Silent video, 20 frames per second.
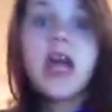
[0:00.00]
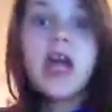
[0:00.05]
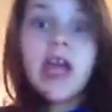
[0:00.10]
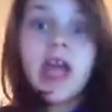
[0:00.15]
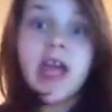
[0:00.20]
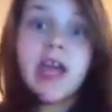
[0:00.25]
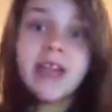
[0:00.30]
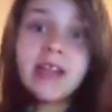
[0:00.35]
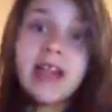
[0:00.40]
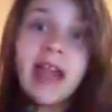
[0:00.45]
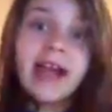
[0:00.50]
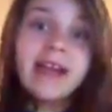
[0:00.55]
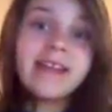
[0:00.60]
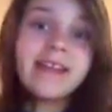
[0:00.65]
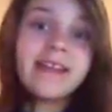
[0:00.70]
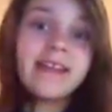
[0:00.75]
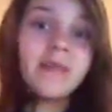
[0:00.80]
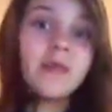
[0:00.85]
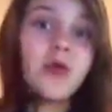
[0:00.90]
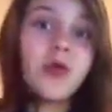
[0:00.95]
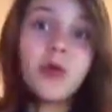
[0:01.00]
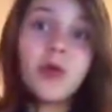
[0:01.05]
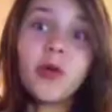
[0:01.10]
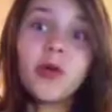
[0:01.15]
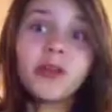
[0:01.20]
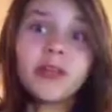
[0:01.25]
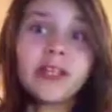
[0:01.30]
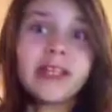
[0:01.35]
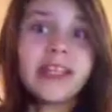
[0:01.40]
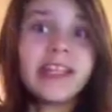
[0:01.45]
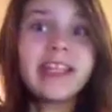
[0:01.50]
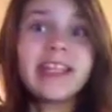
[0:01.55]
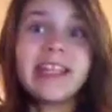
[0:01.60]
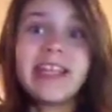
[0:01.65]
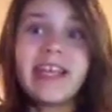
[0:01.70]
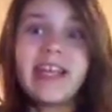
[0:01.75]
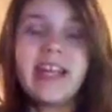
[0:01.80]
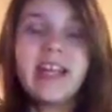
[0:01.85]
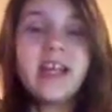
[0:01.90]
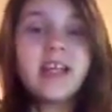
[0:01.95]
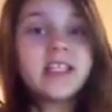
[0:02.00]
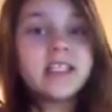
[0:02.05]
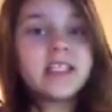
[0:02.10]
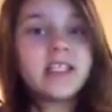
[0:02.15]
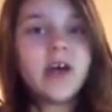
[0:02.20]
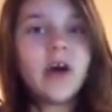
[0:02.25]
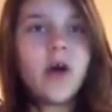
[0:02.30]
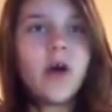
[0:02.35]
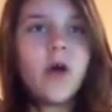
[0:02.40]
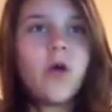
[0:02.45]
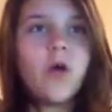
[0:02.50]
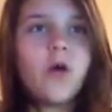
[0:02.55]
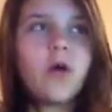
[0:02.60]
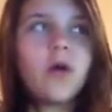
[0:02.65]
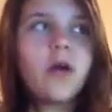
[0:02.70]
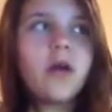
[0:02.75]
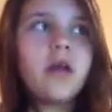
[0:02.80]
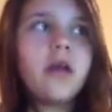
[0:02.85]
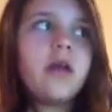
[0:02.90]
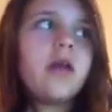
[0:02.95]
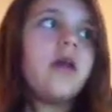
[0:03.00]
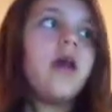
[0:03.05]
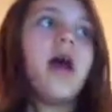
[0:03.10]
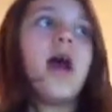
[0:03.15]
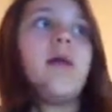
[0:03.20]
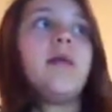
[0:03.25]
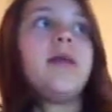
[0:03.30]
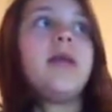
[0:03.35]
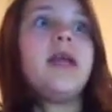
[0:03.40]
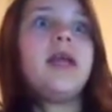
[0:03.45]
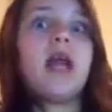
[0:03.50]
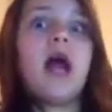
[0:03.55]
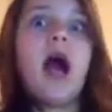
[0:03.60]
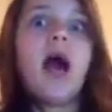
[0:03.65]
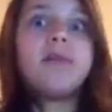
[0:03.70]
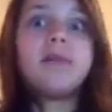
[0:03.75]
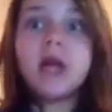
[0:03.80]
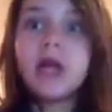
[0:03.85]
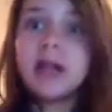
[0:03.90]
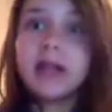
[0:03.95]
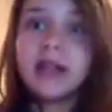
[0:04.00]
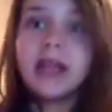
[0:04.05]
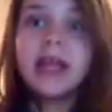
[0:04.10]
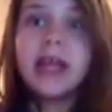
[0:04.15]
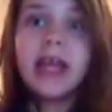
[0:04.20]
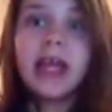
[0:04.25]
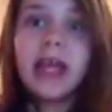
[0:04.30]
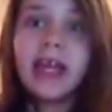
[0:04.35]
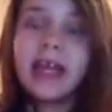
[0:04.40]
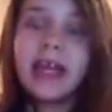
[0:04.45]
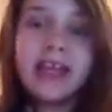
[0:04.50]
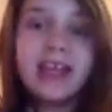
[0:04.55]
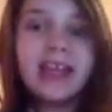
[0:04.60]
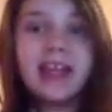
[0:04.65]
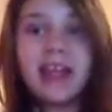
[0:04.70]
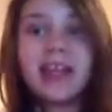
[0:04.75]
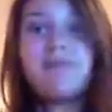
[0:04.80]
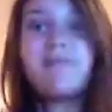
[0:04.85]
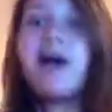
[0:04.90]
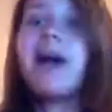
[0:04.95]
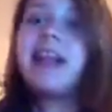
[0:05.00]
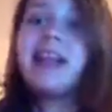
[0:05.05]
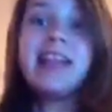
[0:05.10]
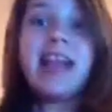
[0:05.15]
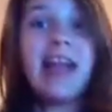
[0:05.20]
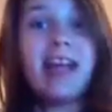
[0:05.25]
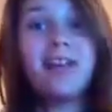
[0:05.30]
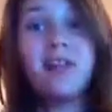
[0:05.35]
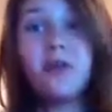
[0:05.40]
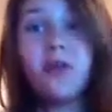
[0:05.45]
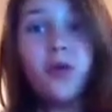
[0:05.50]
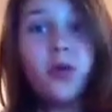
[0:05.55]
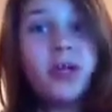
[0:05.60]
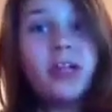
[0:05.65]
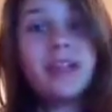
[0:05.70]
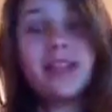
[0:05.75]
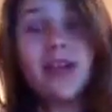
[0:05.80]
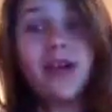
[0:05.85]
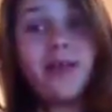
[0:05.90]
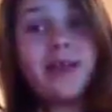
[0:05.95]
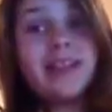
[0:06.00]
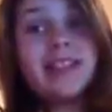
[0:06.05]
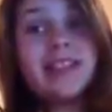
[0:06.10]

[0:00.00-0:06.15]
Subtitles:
it's actually more work than you think. So, I mean, I'm not saying it's as bad as high school, because now my